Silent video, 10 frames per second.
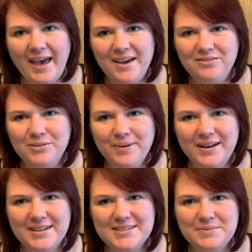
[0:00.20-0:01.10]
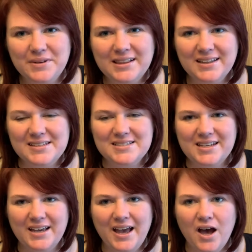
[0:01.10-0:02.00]
Hey everybody, it's me,
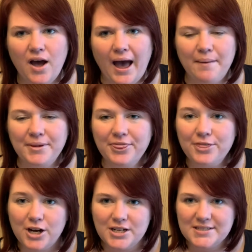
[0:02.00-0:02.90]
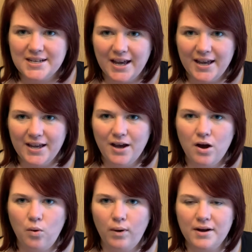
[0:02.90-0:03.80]
Lindsay. Happy Thursday.
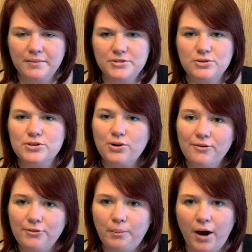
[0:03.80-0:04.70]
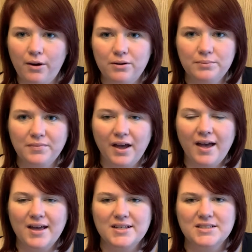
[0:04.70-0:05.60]
Welcome to Soar From Home.
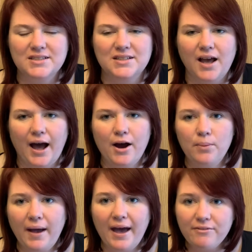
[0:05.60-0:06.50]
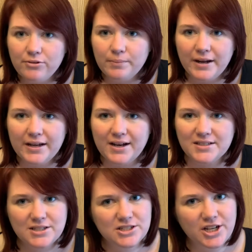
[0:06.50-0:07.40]
I hope everybody
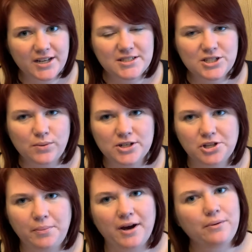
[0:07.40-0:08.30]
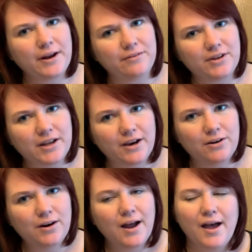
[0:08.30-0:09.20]
got the chance to watch the Macarena
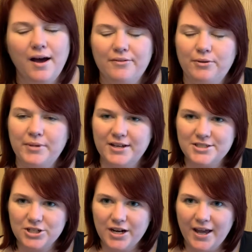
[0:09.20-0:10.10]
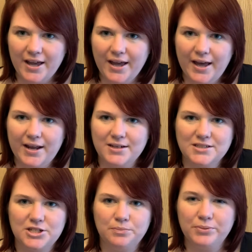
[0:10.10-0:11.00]
video from yesterday and
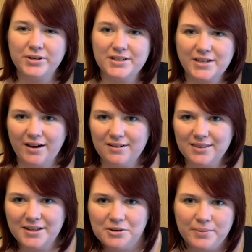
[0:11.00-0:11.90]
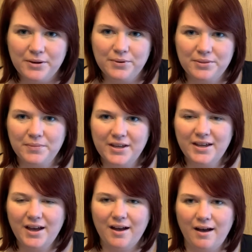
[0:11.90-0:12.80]
to boogie down a little bit with
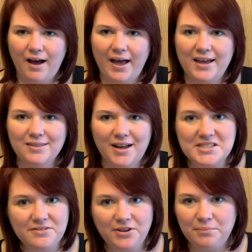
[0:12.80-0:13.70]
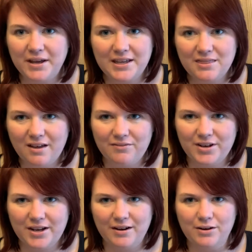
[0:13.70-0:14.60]
me. I had lots of fun making that
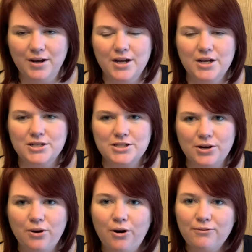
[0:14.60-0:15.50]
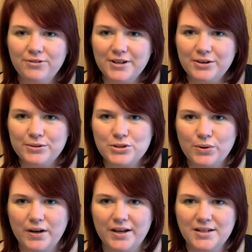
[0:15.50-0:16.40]
video, so hopefully you
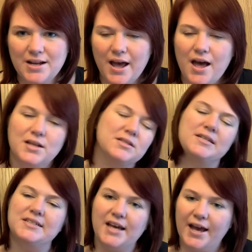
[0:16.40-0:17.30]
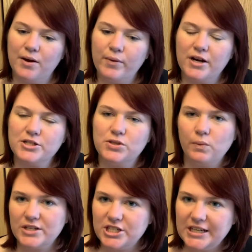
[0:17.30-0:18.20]
enjoyed it. Today we are
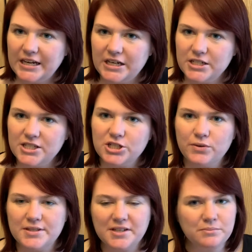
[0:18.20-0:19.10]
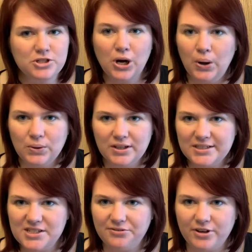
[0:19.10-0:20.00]
switching gears and doing something
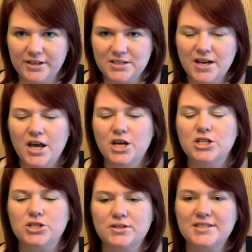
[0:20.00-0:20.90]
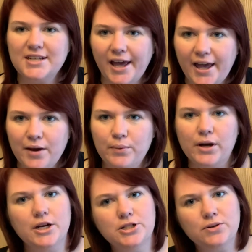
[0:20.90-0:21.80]
totally different. So today we're
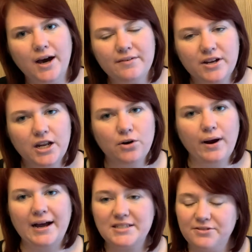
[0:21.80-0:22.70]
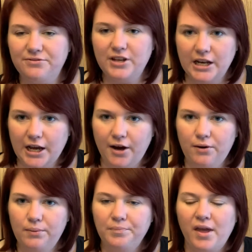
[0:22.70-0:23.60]
gonna do kind of an interactive
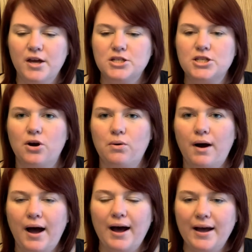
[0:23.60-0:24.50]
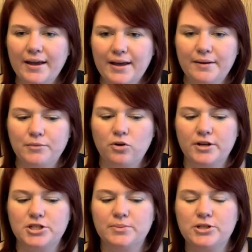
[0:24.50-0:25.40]
video. So I am
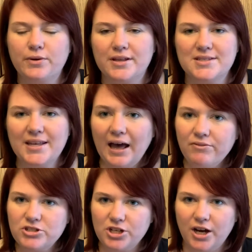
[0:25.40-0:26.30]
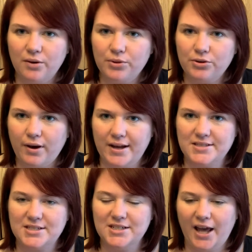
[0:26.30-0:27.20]
going to be doing a scavenger hunt with you
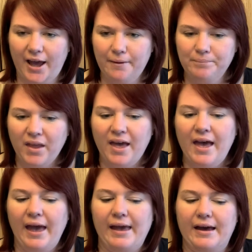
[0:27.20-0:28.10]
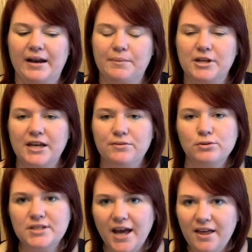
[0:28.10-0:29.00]
guys today and I'm gonna give
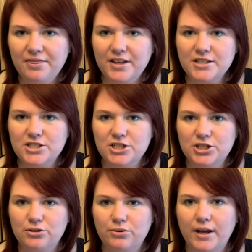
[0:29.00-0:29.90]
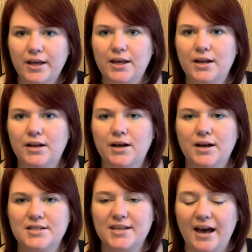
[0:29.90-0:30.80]
you 10 things to do in
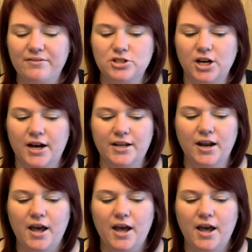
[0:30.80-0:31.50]
a scavenger hunt.